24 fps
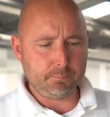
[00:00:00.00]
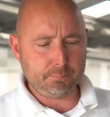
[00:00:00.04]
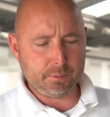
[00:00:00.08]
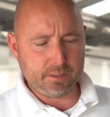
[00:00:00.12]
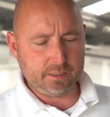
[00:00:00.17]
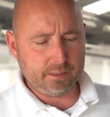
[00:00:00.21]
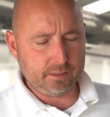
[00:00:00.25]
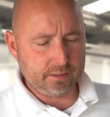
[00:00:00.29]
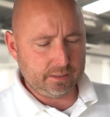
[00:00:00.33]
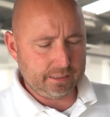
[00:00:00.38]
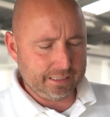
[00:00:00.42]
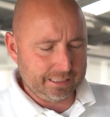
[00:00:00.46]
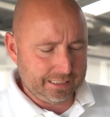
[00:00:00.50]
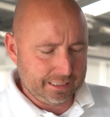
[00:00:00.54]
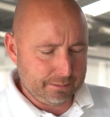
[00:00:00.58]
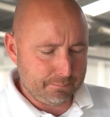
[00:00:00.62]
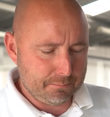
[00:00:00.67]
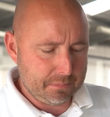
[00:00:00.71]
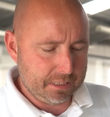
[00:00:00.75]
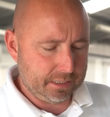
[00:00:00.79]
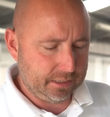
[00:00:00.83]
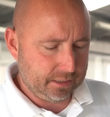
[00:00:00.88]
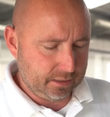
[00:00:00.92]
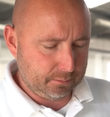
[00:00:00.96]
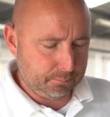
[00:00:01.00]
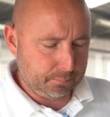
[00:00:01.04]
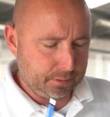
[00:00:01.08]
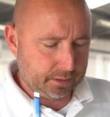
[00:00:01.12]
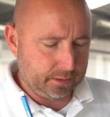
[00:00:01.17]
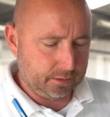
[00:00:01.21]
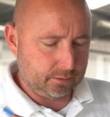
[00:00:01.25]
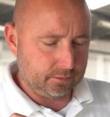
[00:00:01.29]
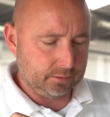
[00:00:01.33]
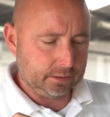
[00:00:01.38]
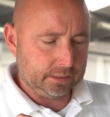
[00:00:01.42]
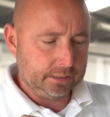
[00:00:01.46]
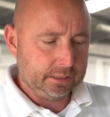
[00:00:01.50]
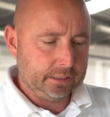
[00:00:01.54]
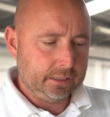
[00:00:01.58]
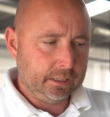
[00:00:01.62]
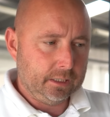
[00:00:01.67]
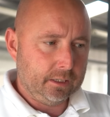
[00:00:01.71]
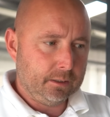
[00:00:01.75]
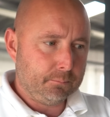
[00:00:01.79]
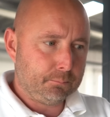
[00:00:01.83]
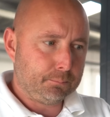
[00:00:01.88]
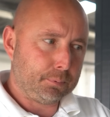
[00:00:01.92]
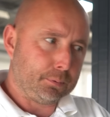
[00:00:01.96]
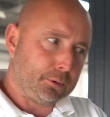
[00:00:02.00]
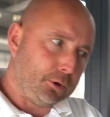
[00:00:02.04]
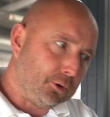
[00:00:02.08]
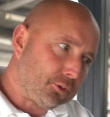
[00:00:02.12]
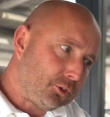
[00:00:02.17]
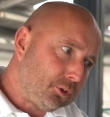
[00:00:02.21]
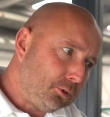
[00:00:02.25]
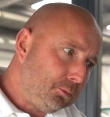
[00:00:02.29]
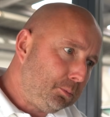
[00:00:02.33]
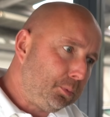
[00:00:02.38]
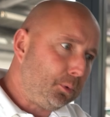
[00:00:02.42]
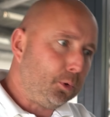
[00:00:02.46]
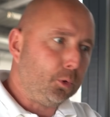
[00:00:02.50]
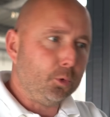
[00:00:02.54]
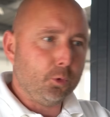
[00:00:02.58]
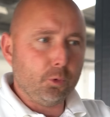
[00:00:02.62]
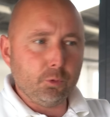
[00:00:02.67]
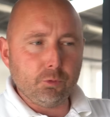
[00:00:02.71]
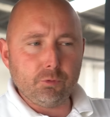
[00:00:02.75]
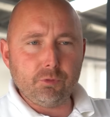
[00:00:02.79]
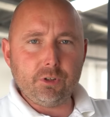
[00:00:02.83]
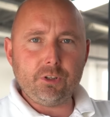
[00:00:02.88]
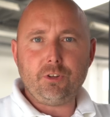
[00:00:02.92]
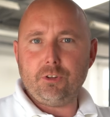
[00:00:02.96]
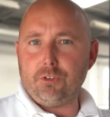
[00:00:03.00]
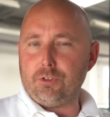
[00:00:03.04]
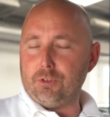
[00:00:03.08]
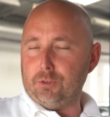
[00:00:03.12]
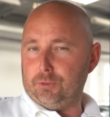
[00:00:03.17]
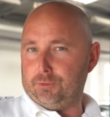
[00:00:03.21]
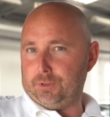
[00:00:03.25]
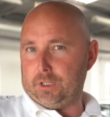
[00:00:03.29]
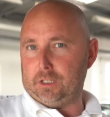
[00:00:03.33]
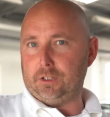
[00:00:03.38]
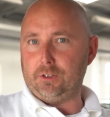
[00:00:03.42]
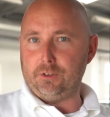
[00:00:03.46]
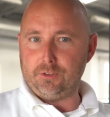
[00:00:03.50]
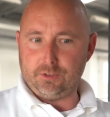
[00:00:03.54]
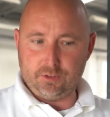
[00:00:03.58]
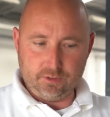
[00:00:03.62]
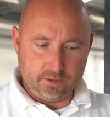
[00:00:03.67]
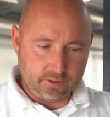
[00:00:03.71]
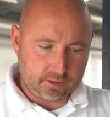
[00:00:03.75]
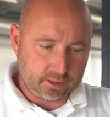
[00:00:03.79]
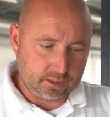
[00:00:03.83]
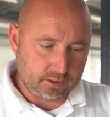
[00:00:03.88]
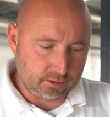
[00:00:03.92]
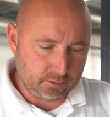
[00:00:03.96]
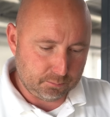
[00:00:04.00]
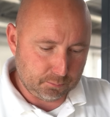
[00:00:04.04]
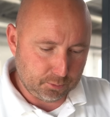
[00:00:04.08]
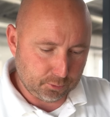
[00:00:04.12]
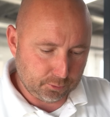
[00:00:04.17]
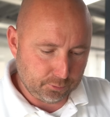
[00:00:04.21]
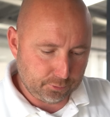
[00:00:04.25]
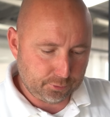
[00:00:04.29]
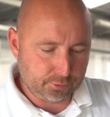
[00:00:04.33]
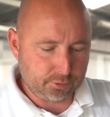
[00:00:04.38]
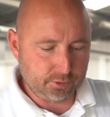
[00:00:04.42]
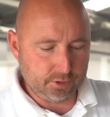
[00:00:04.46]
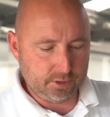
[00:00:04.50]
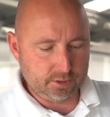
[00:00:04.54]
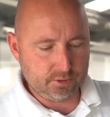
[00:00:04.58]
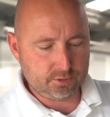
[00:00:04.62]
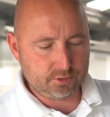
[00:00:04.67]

bit in a minute about possible residual values of the current Model 3.